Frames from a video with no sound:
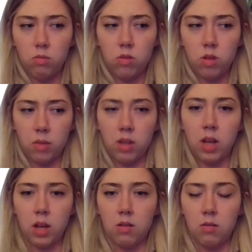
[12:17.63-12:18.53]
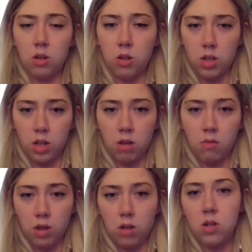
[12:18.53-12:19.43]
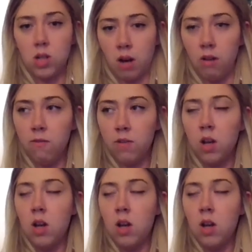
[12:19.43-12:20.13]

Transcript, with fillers: something that you're dealing with yourself?